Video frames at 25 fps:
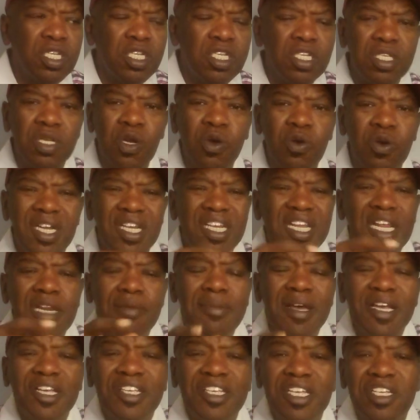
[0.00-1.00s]
So it
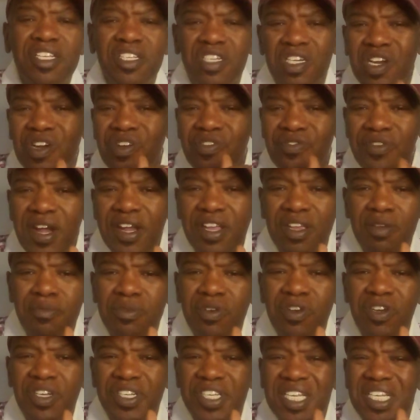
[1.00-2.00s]
didn't make sense to correct him
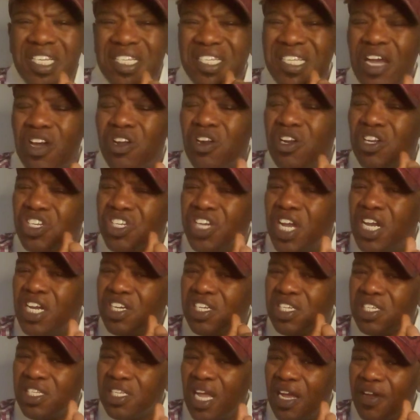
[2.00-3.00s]
because it's not going to change
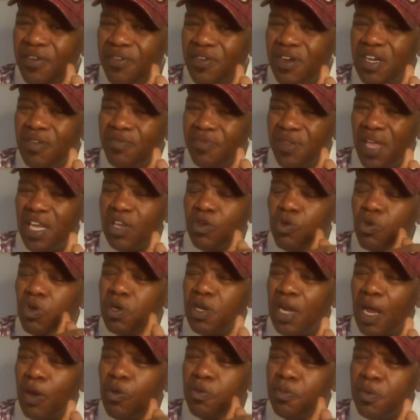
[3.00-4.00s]
his life. That
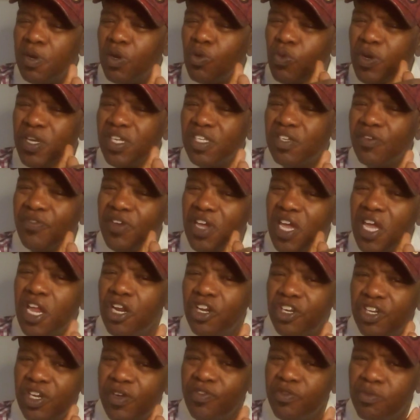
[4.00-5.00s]
would have been a waste of
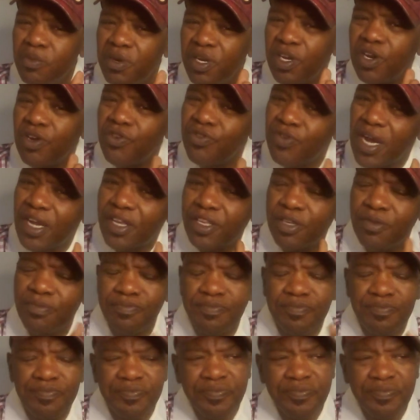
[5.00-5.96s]
energy for me to correct him.